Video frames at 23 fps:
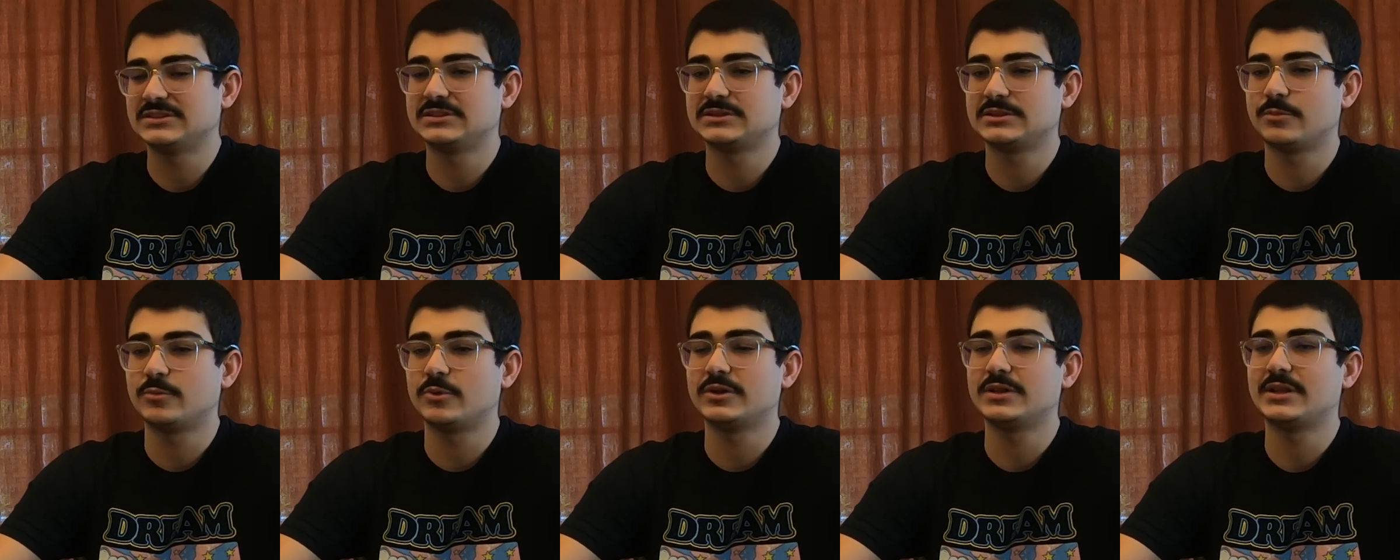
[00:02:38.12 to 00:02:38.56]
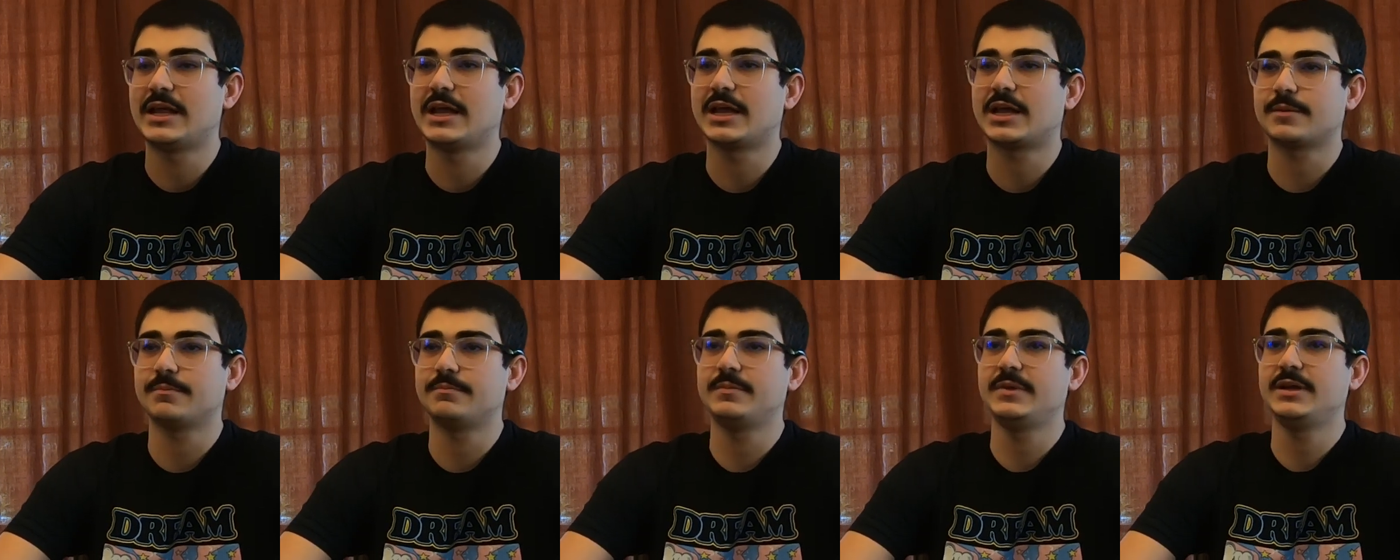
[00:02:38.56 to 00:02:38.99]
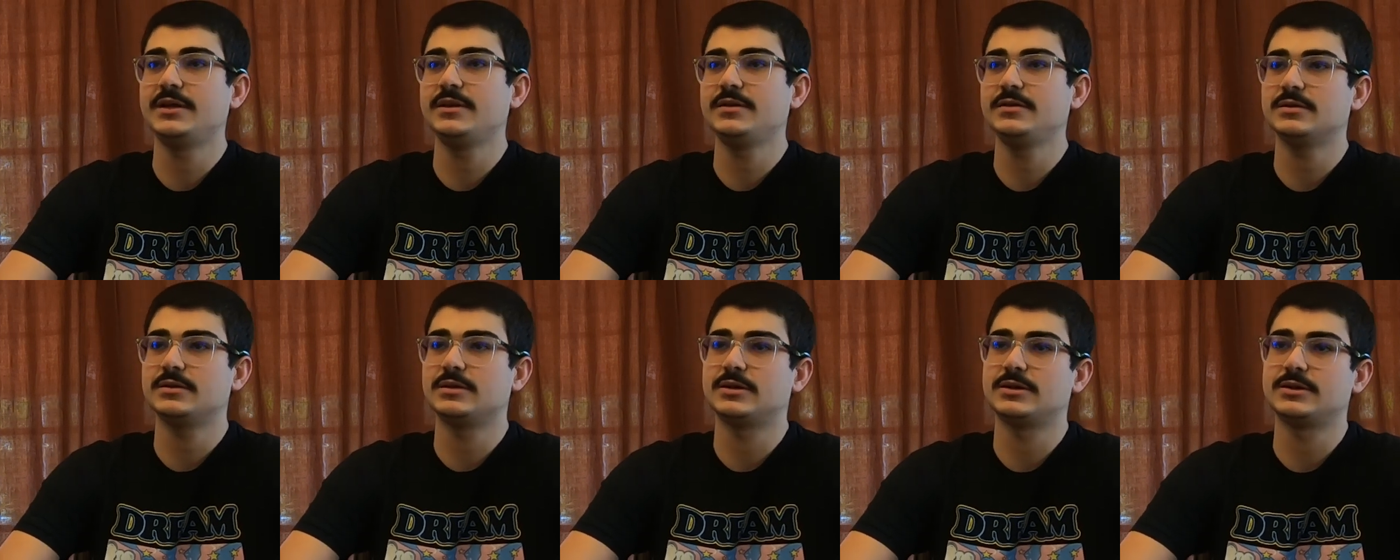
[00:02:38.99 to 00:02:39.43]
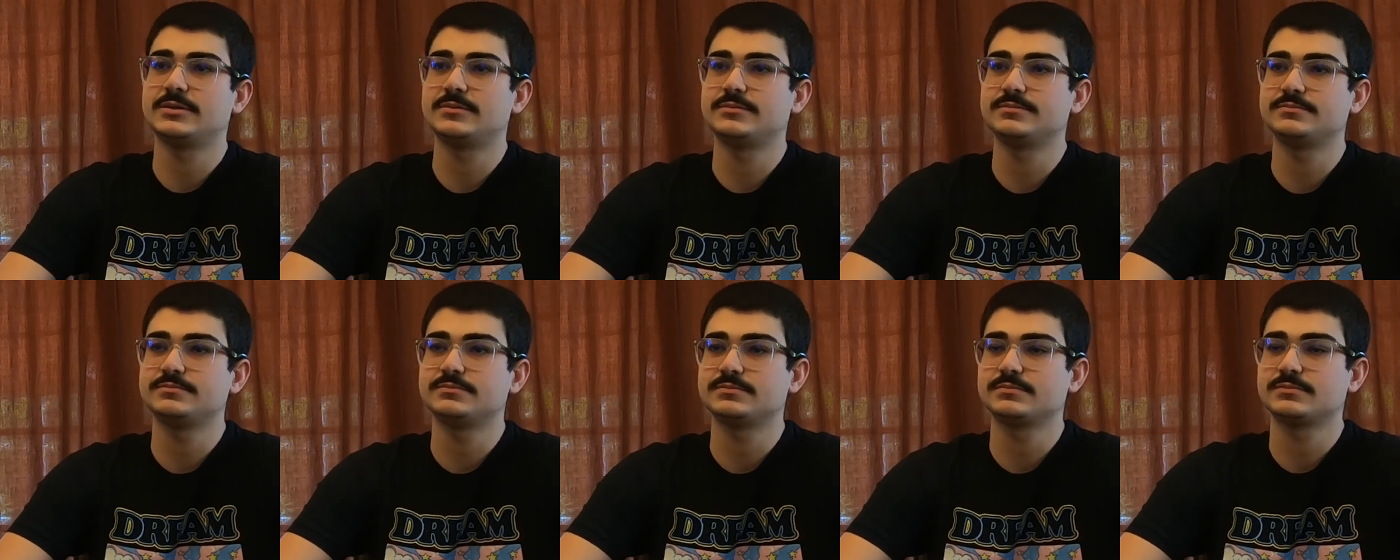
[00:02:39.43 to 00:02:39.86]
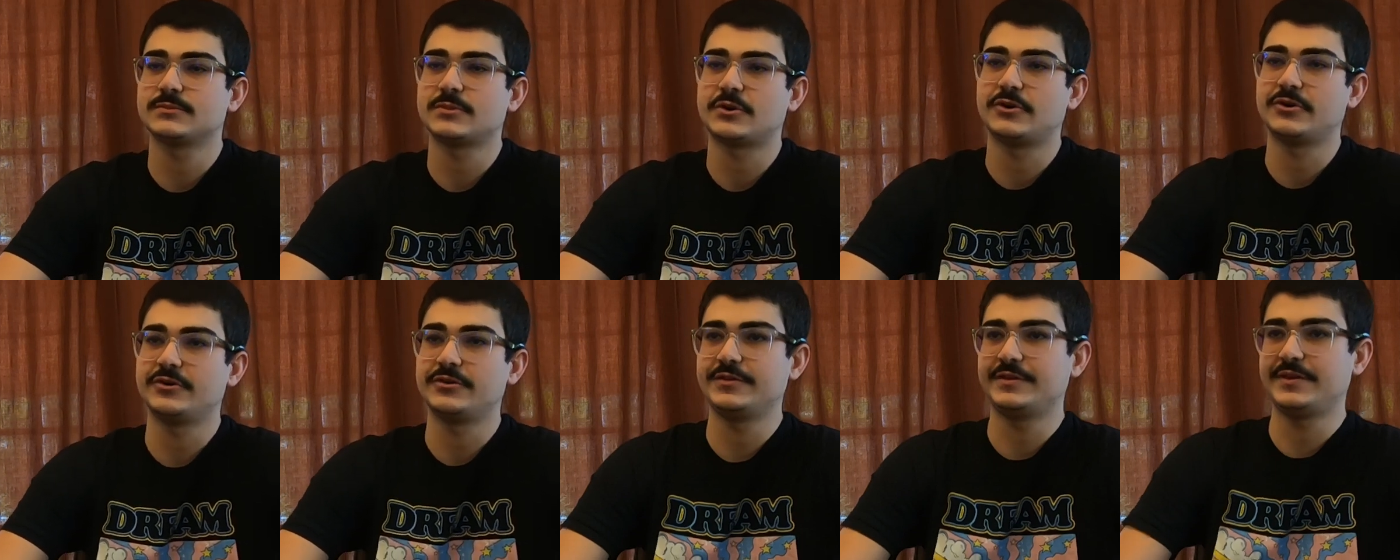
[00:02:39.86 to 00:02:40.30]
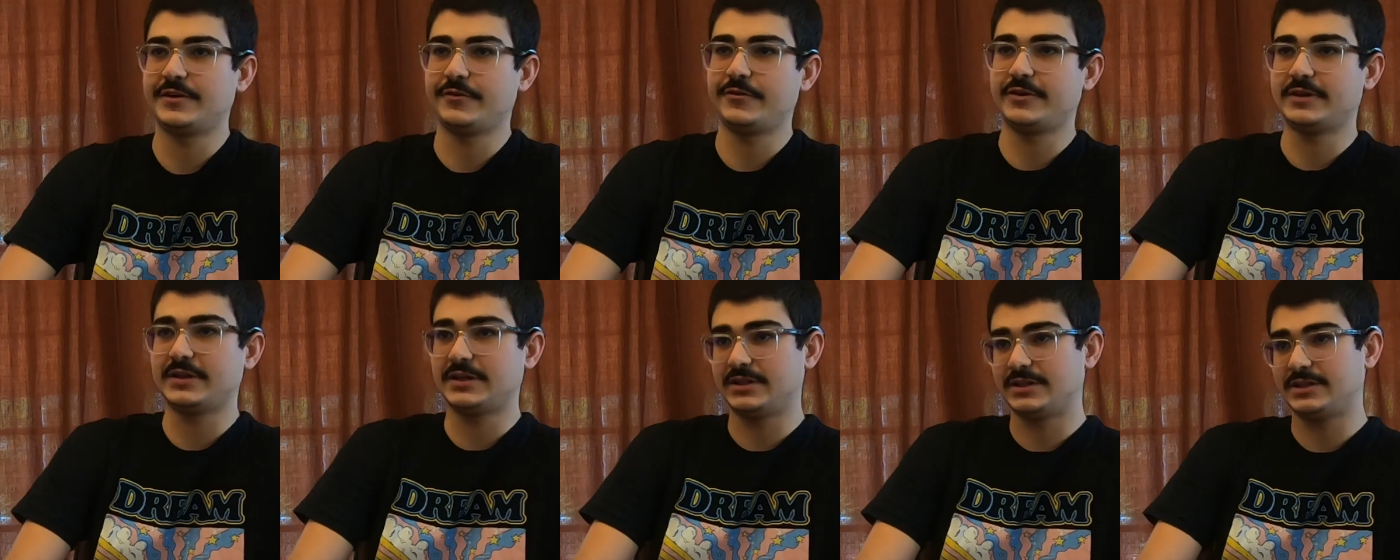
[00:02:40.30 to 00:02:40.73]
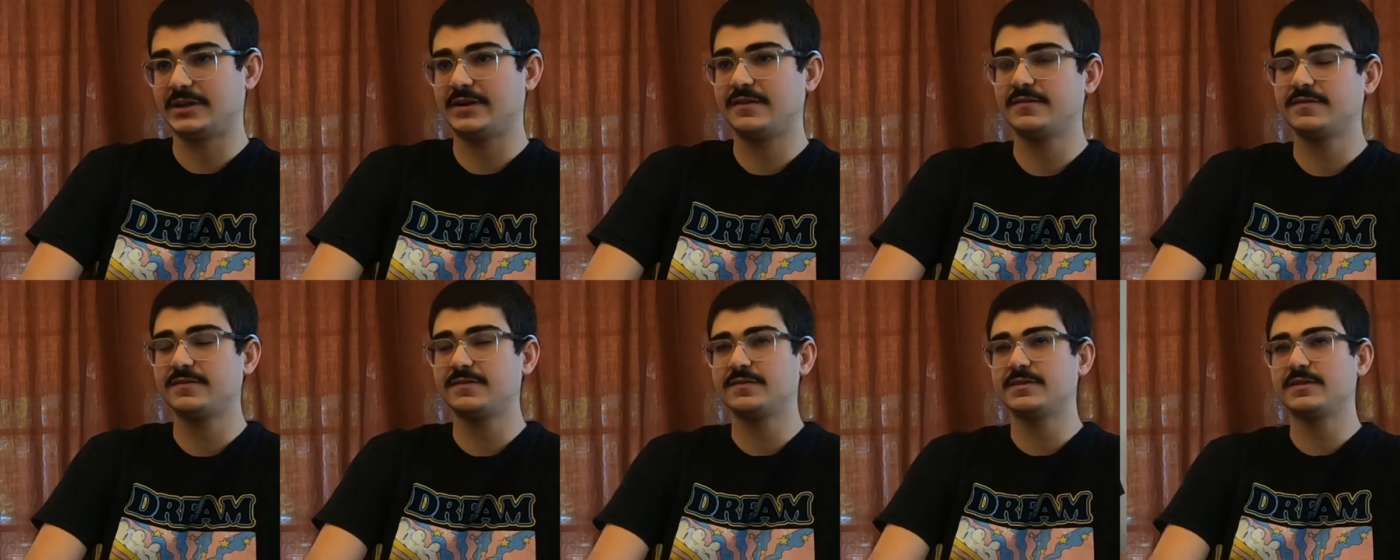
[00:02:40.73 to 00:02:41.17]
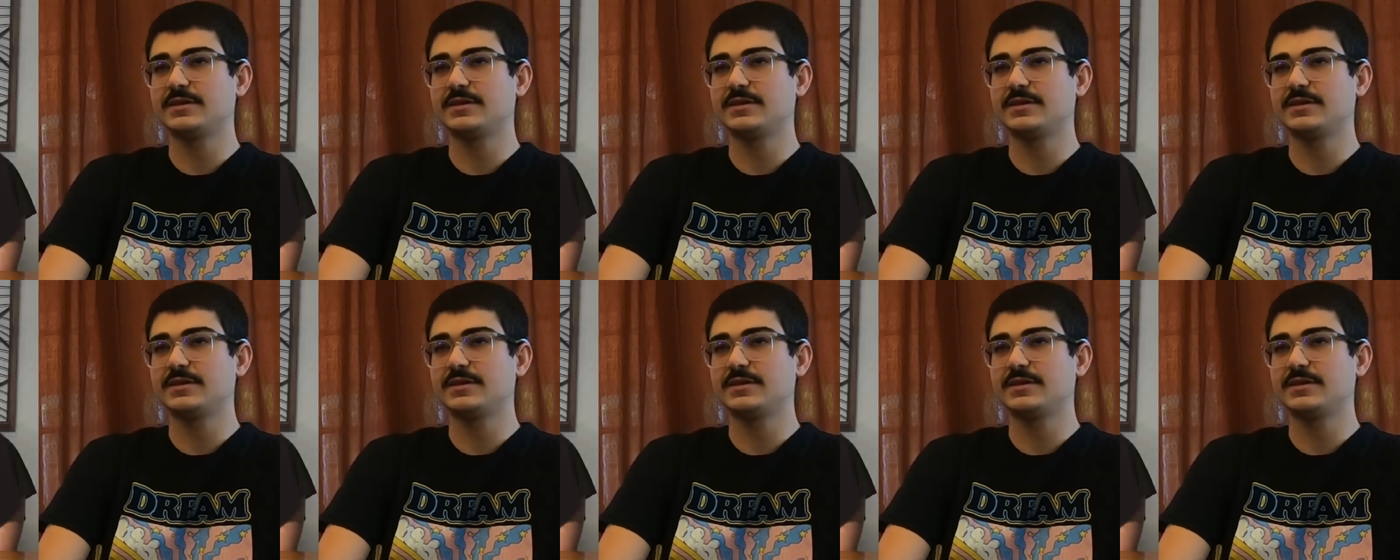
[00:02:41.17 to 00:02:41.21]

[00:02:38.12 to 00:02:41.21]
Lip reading: someone like me, hard of hearing and deaf.